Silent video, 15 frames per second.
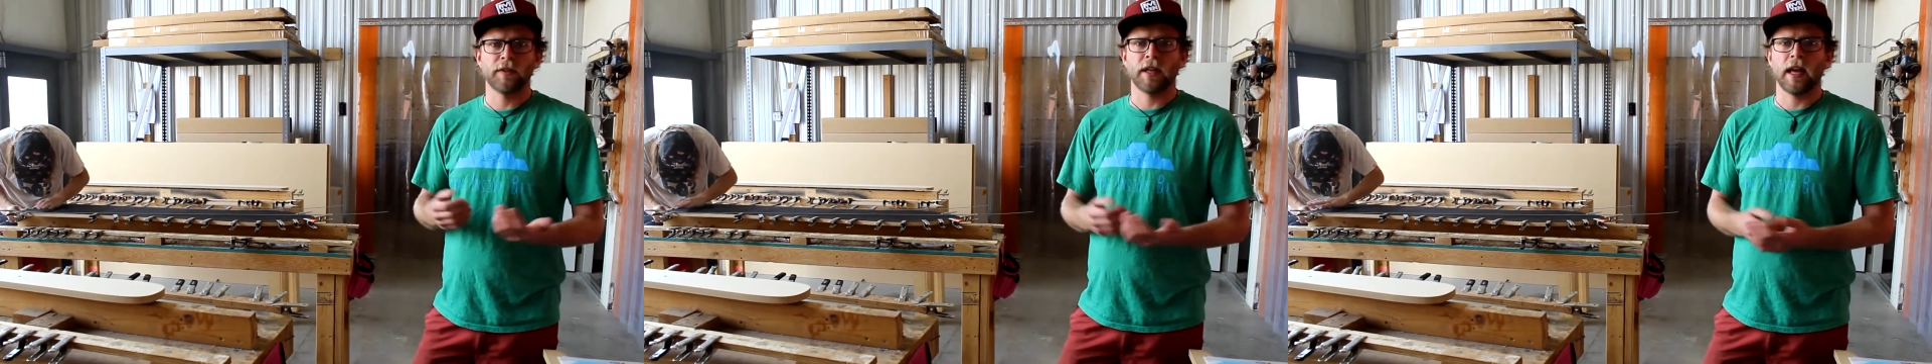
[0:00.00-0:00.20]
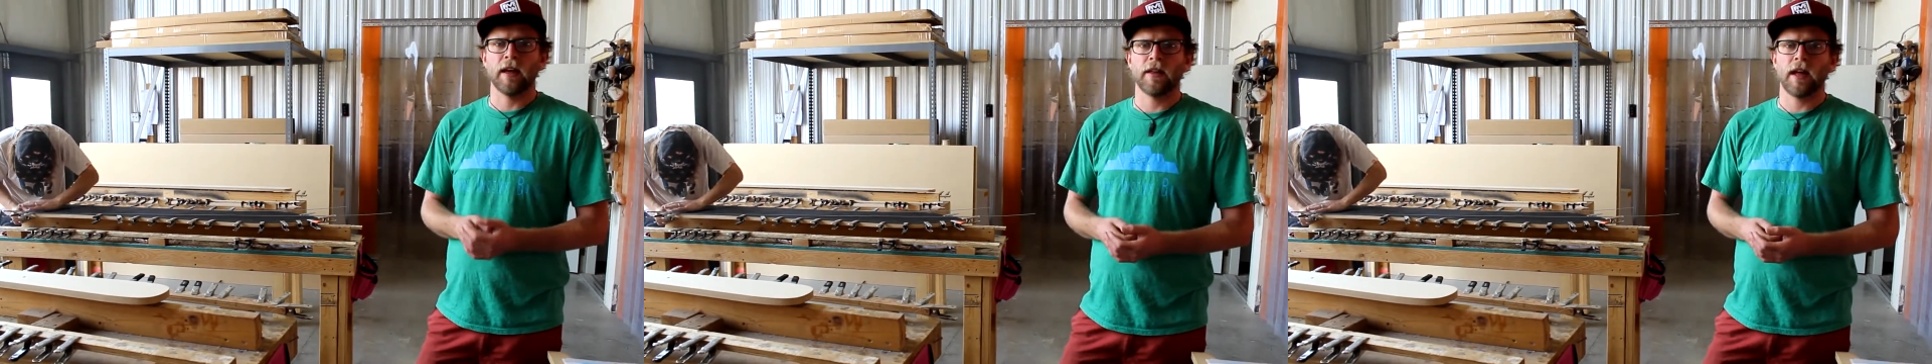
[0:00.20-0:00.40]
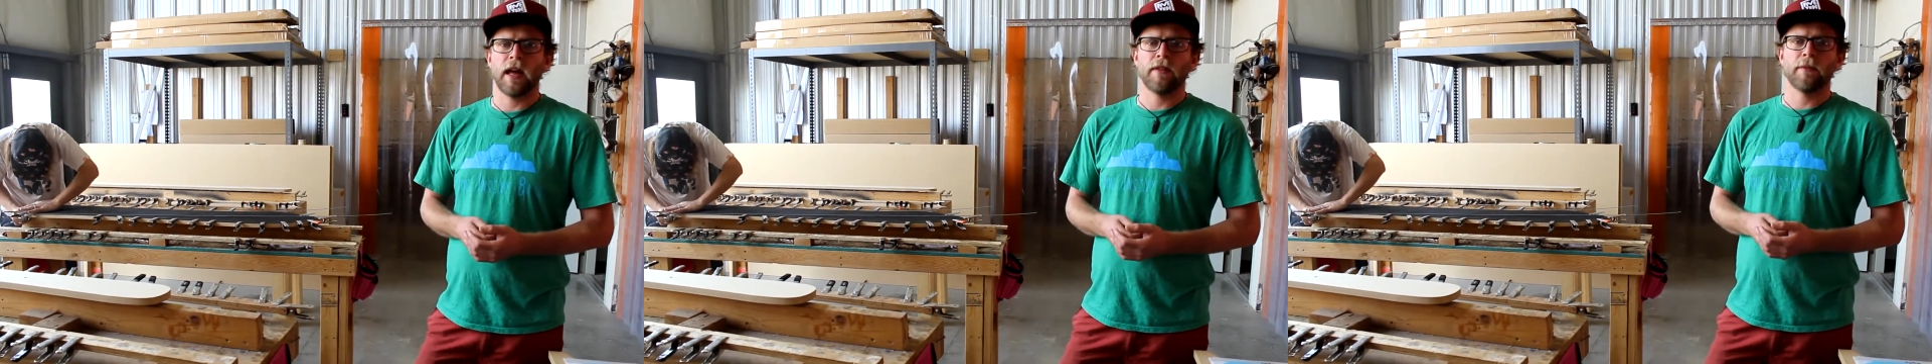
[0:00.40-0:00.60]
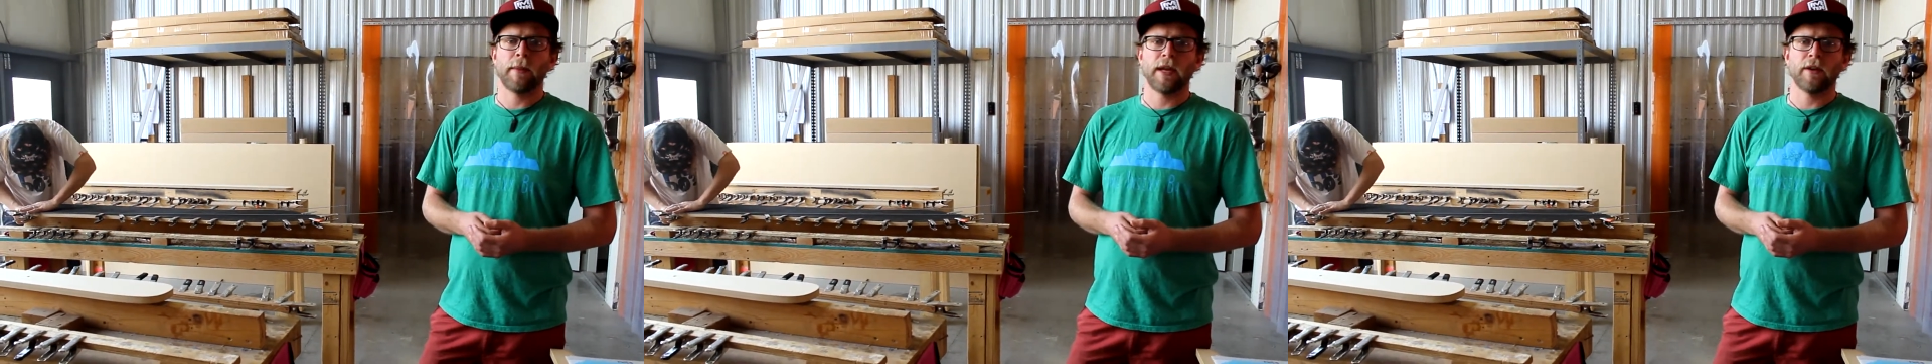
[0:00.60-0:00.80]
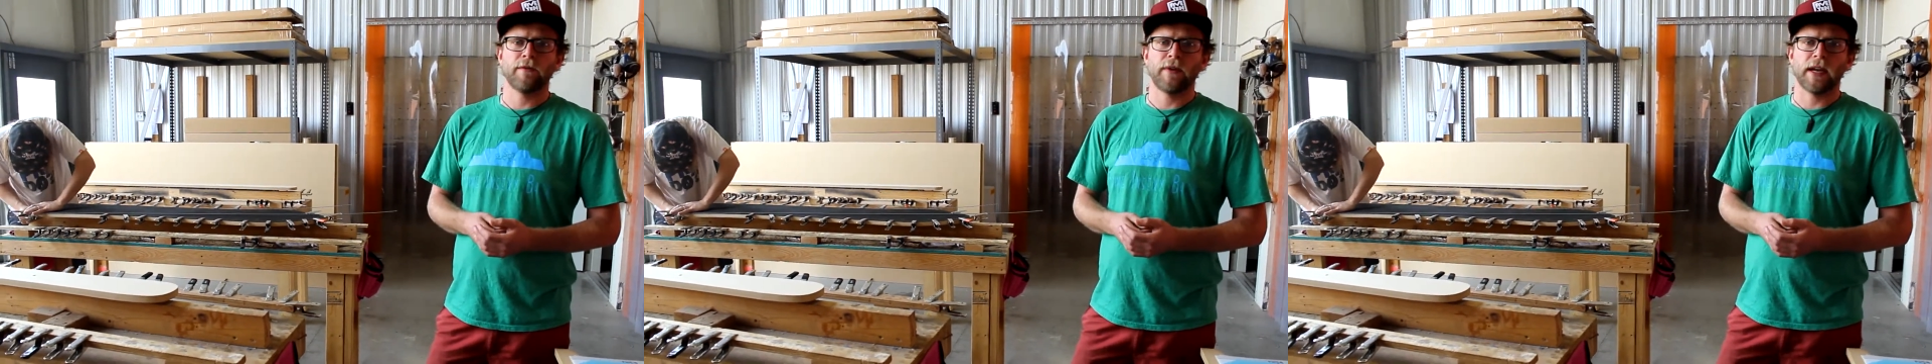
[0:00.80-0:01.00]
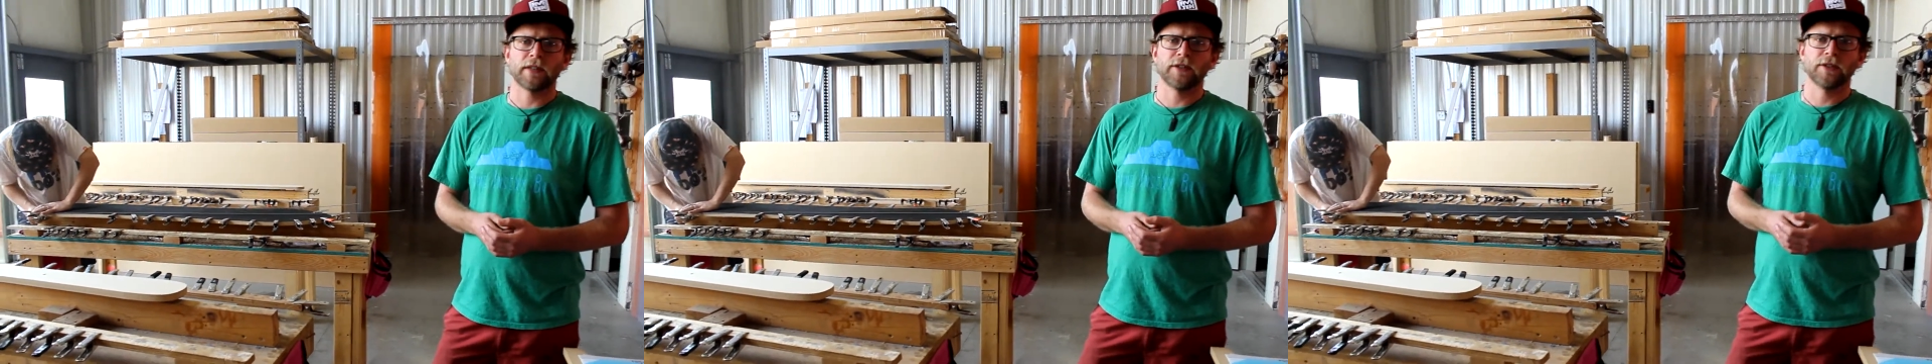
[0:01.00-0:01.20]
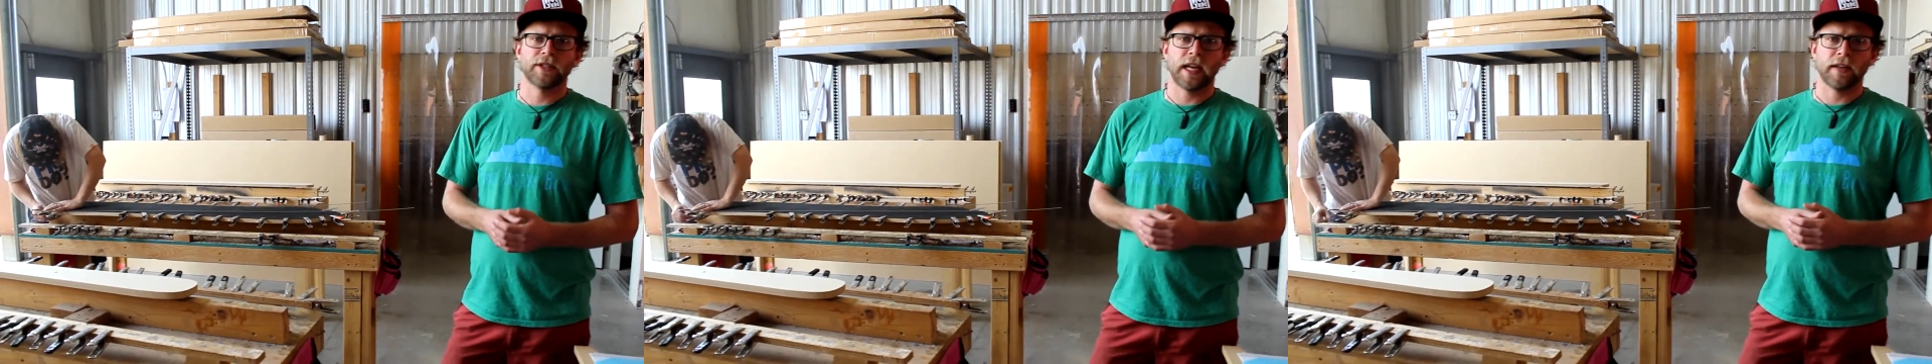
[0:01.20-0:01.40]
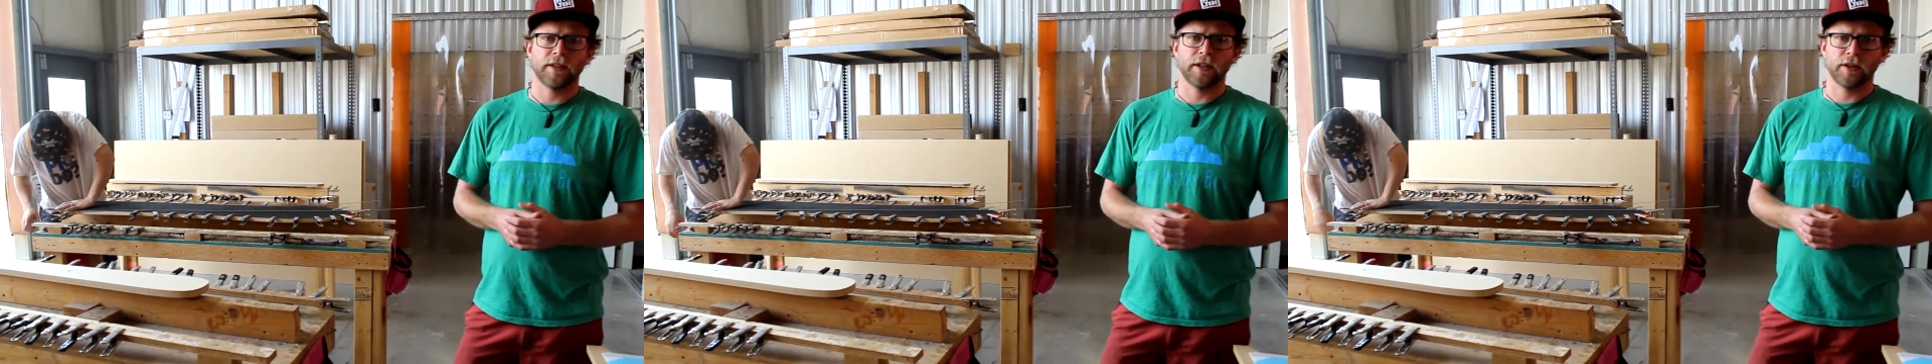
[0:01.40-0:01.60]
the other manufacturers
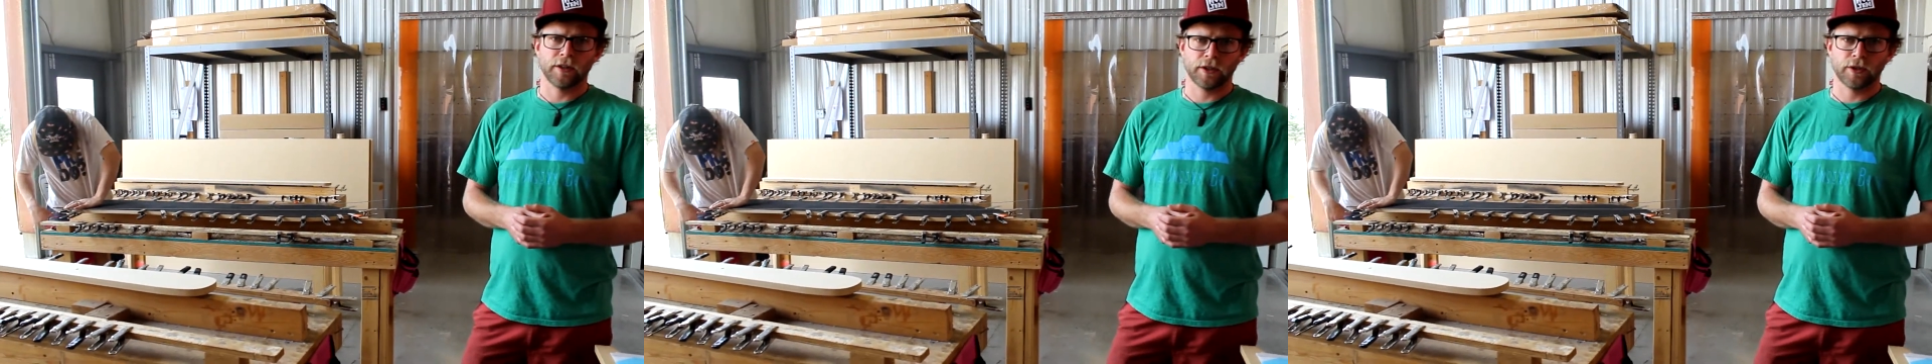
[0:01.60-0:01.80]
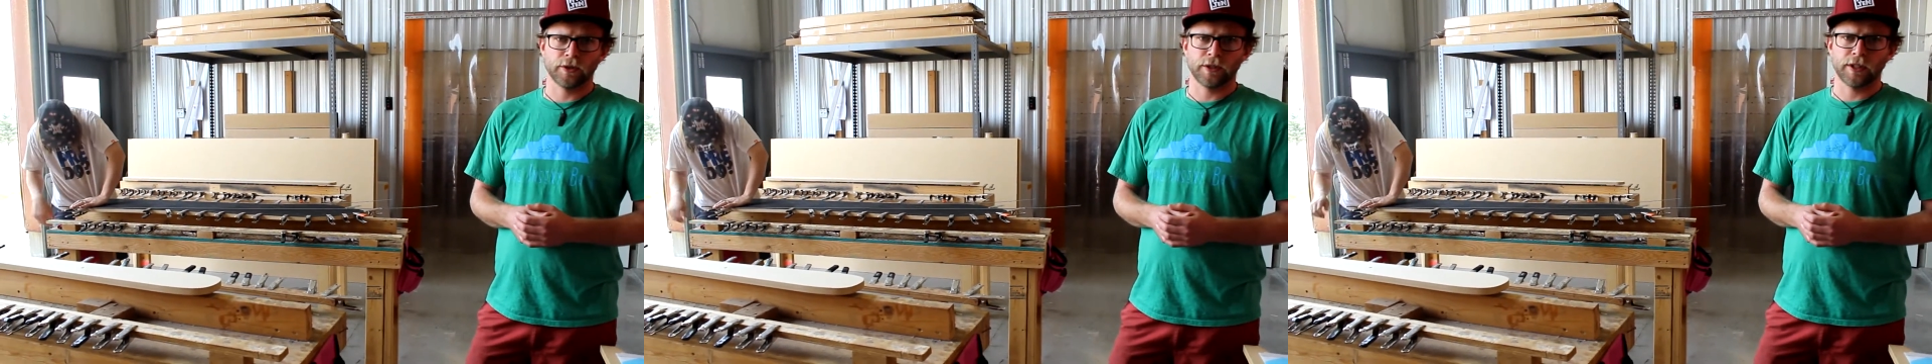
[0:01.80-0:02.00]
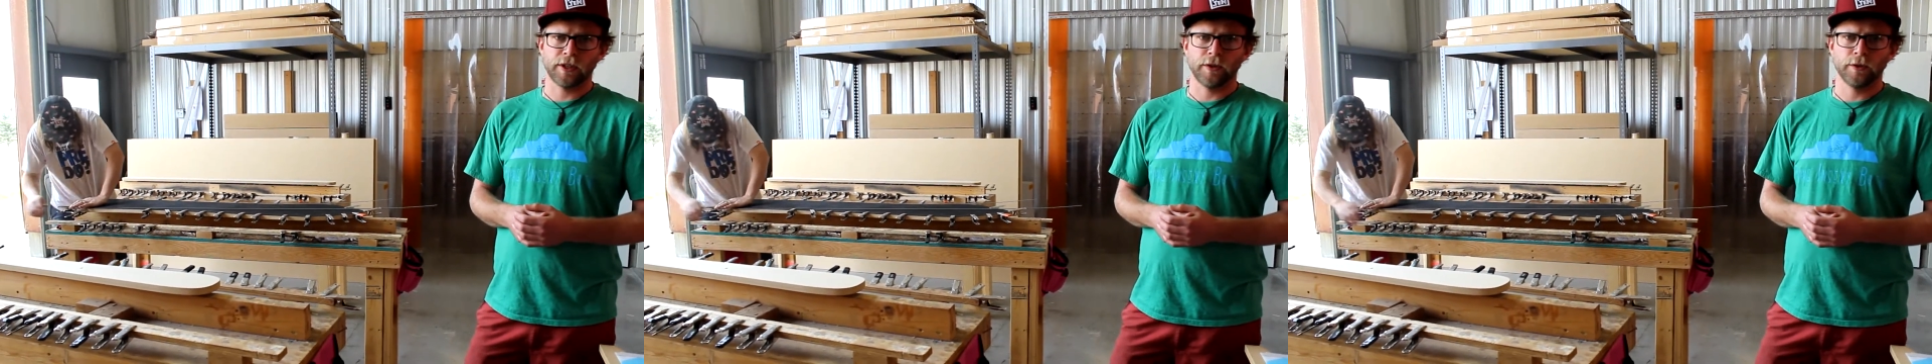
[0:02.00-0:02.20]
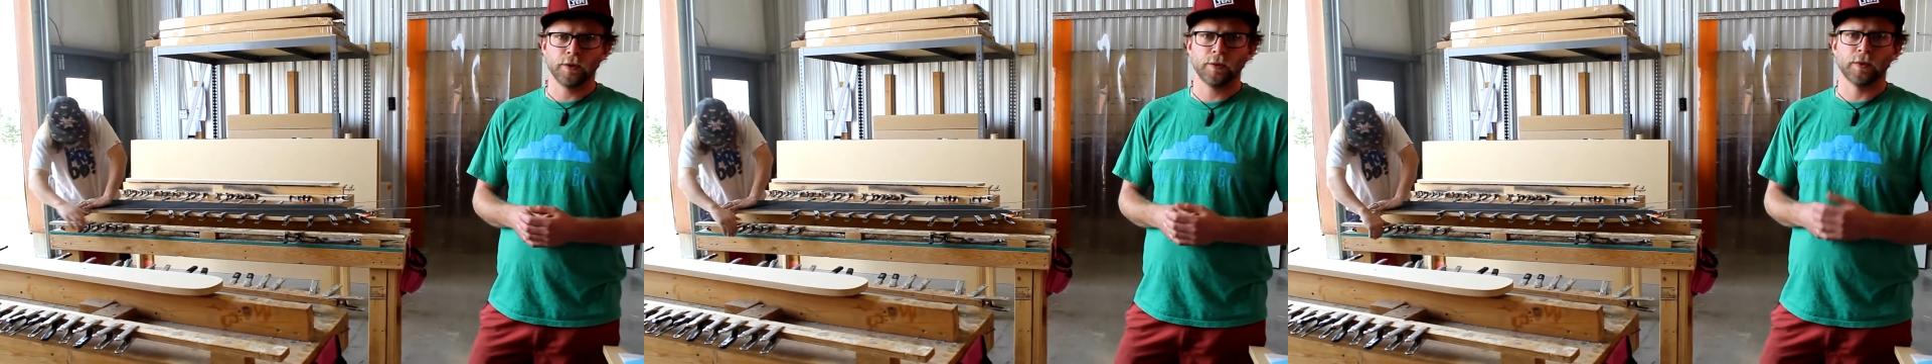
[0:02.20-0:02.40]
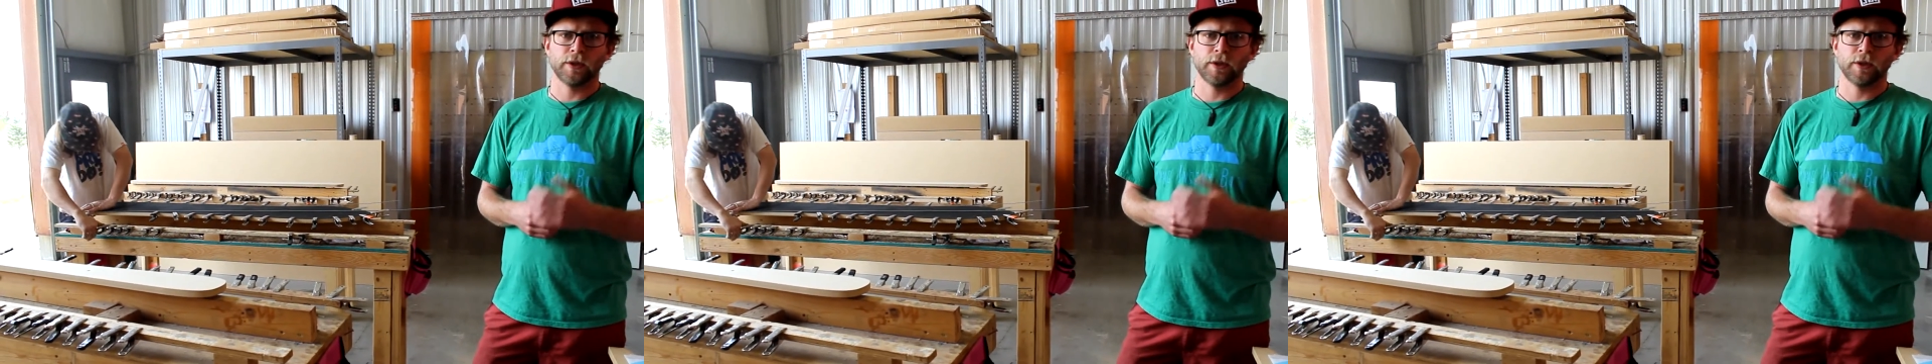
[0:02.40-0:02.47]
out there are choosing to use,